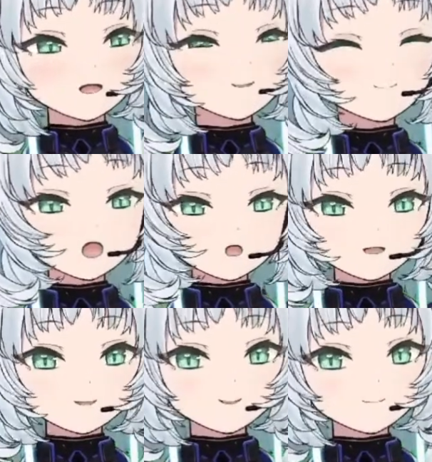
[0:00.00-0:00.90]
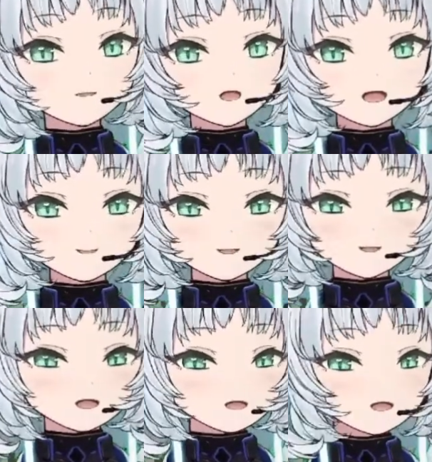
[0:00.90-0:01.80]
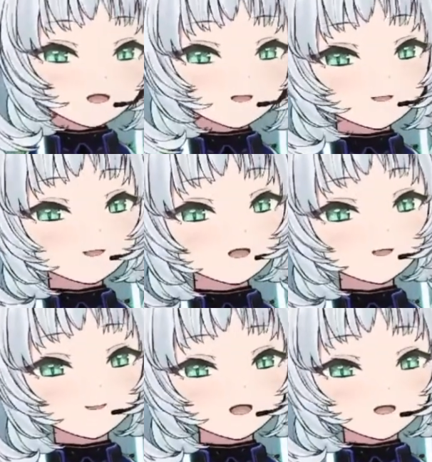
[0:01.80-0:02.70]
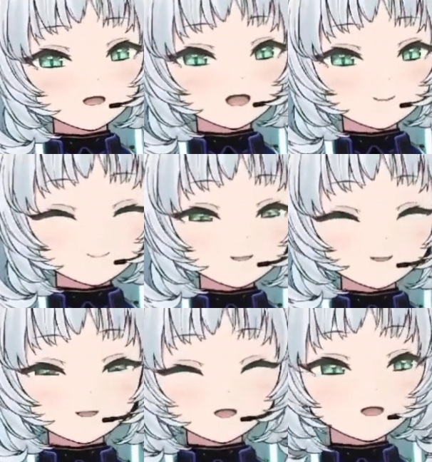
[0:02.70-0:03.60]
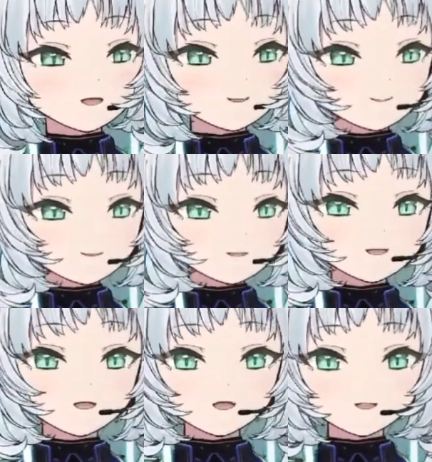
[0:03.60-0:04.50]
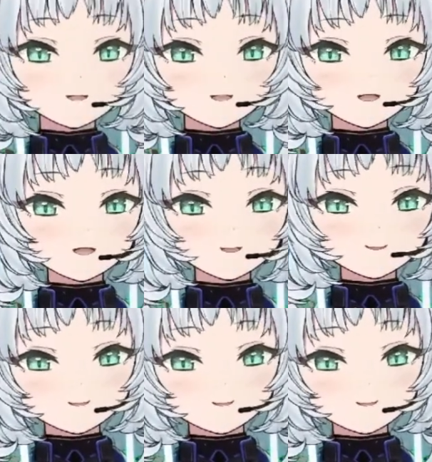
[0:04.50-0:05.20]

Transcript: moments like the papyrus date, the Undyed and Alphys story arc. So